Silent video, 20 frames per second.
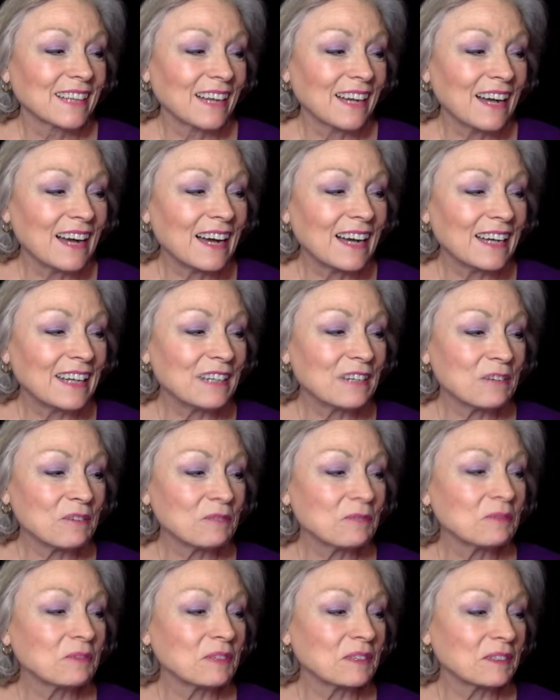kind of
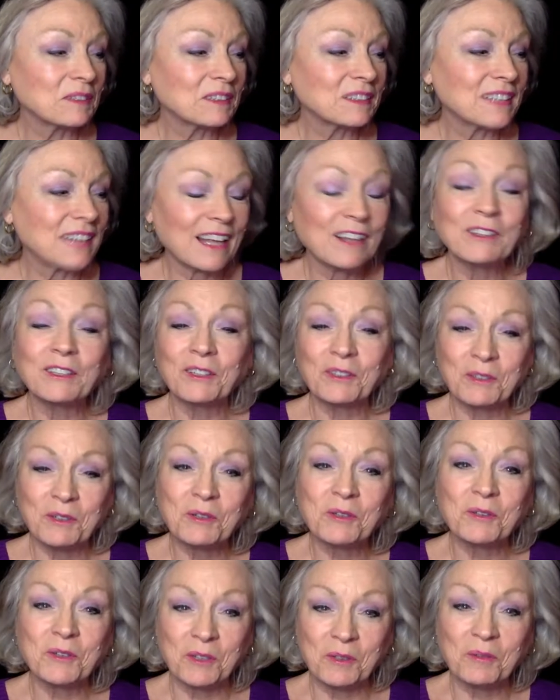tell you
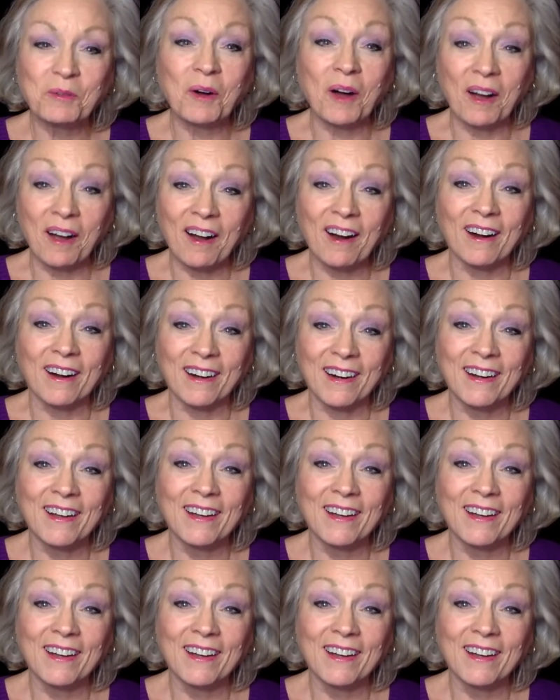who you are.